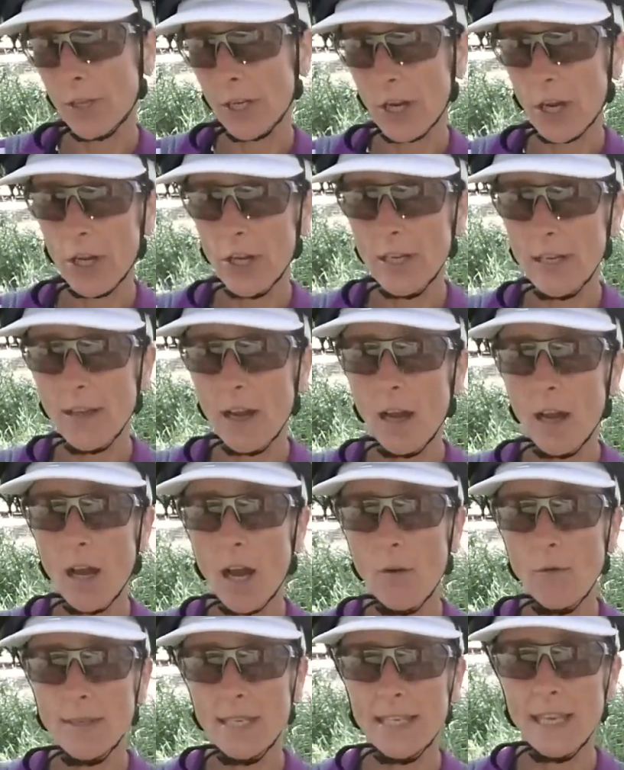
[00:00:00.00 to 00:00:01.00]

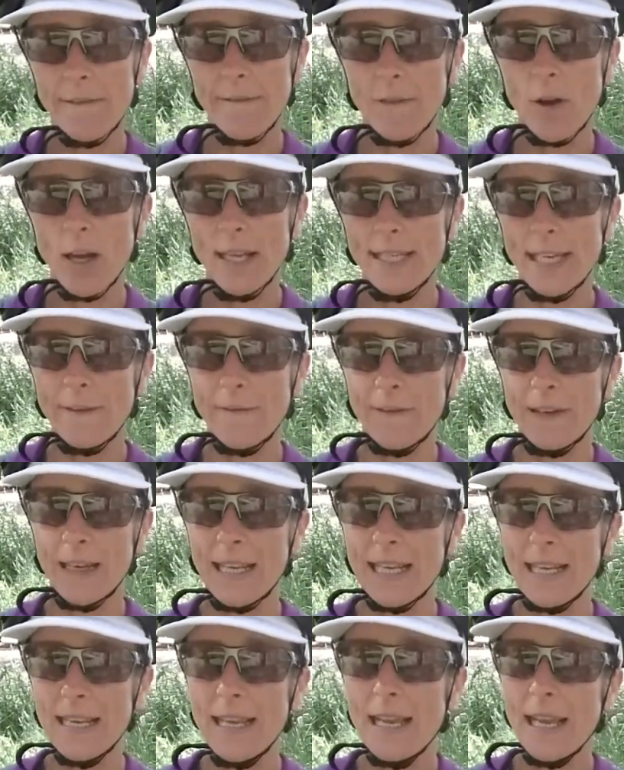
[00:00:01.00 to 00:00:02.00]
I
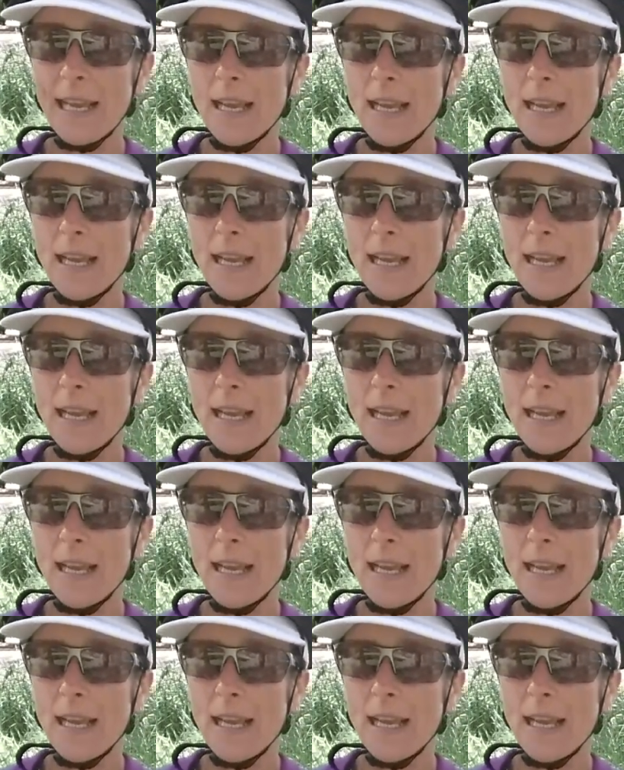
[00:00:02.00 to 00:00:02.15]
definitely